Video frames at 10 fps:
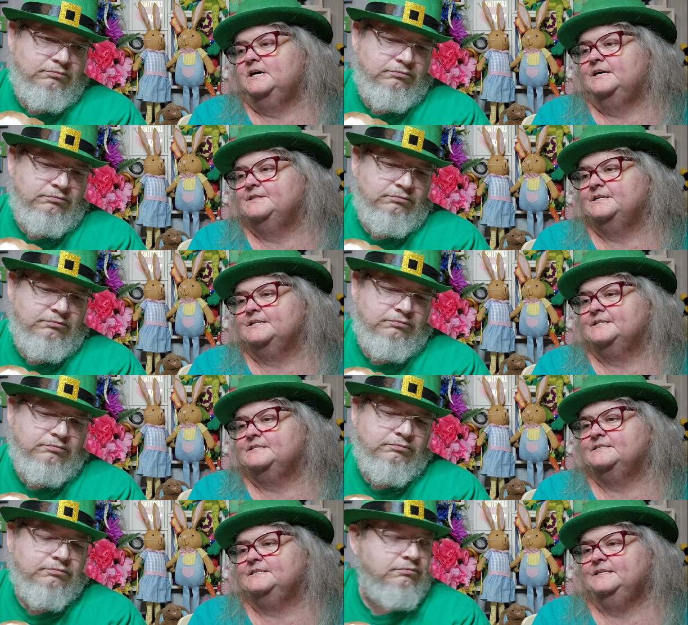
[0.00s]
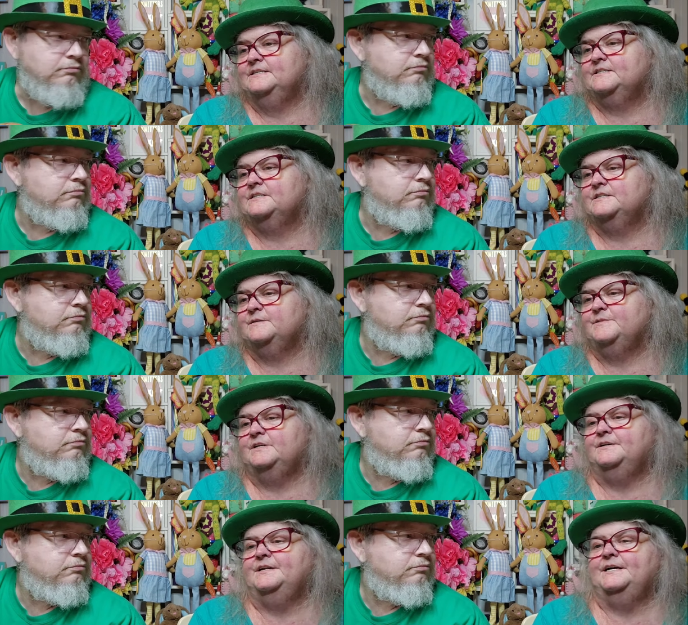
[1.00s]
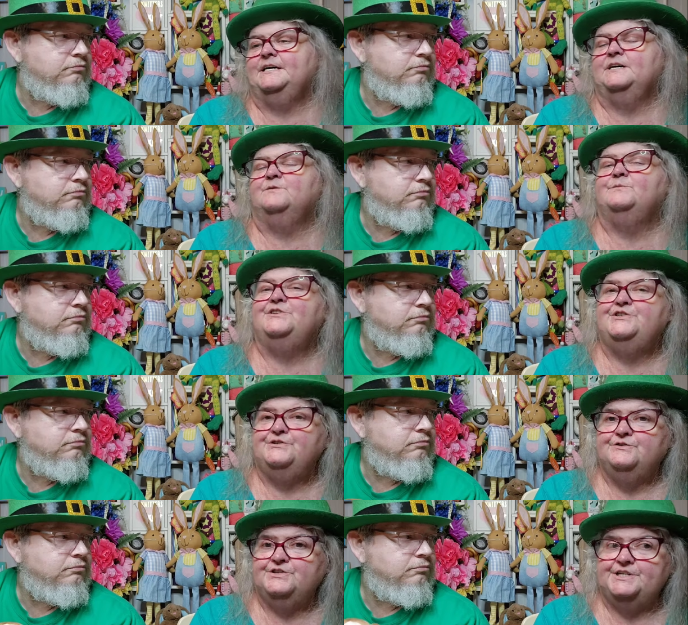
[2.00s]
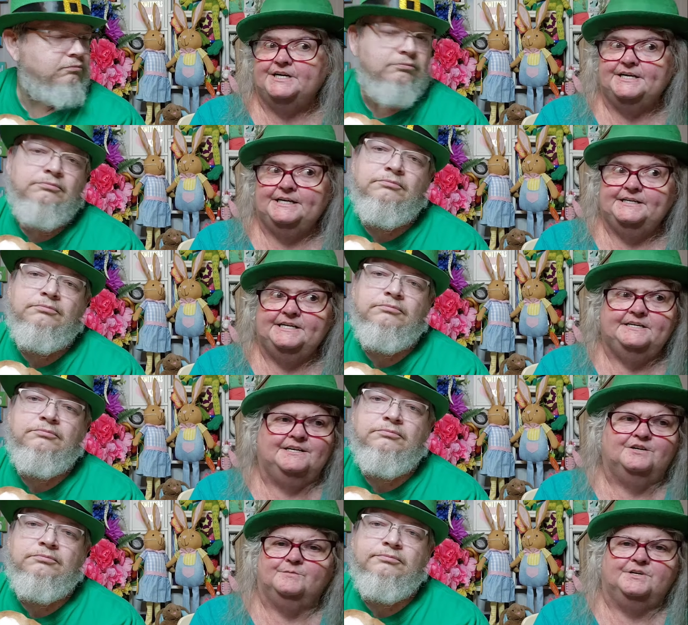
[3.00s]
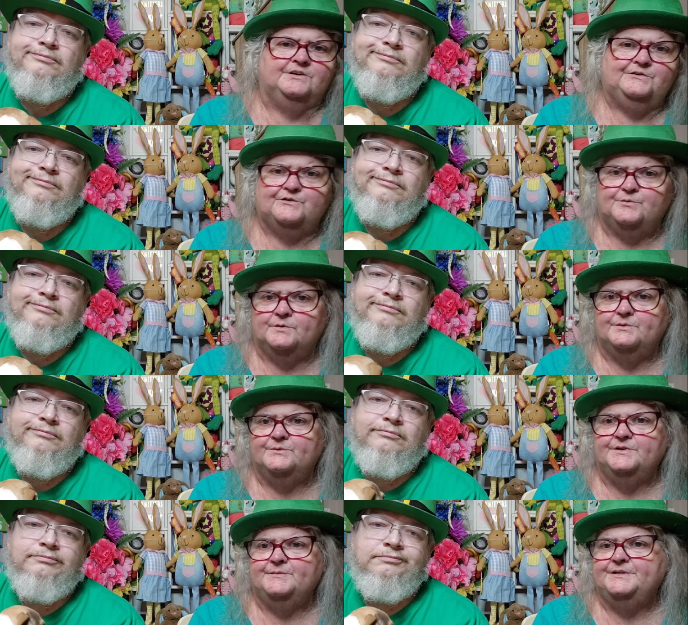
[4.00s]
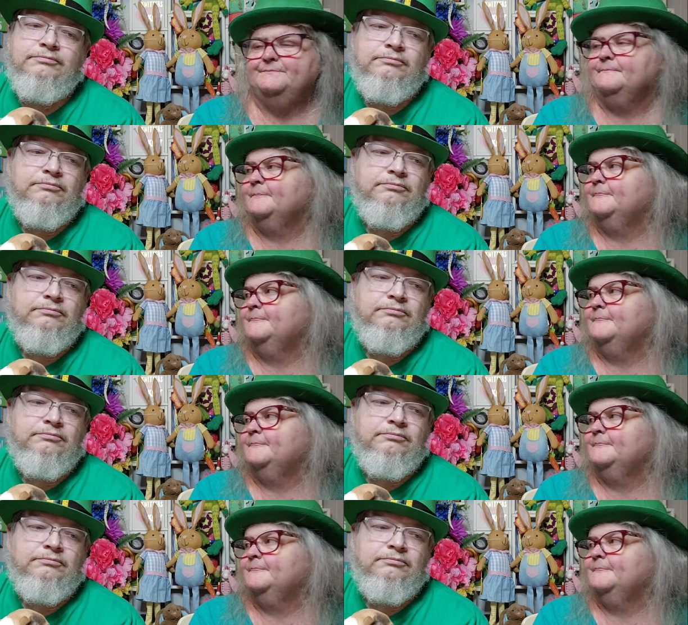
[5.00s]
Speaker 1: and then I think Zeke is going to come down and hang out with me Tuesday, and he can go to my doctor's appointment with me.